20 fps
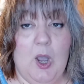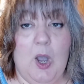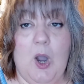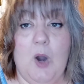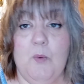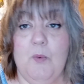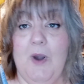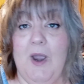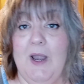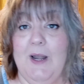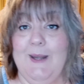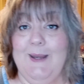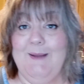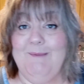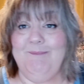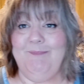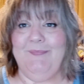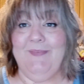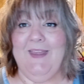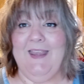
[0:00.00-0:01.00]

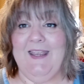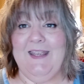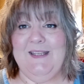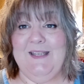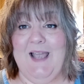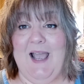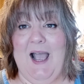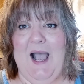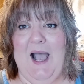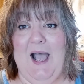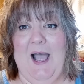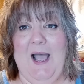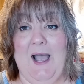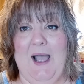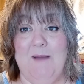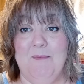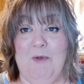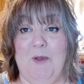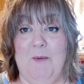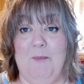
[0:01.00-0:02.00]
Alrighty. I,
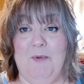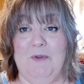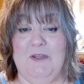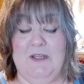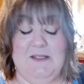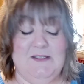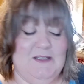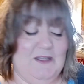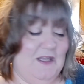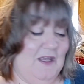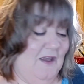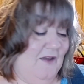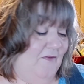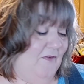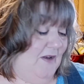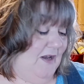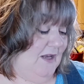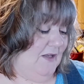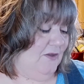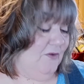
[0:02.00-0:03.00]
I'm going to put these in the
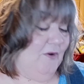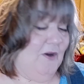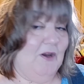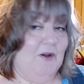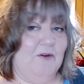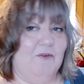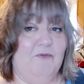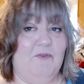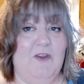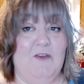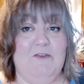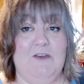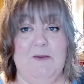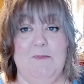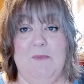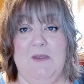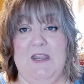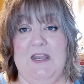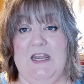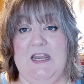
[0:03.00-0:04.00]
oven at 350
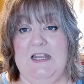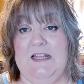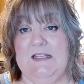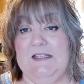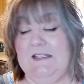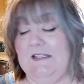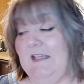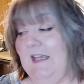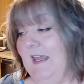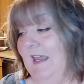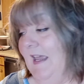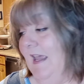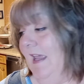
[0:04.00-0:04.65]
minutes.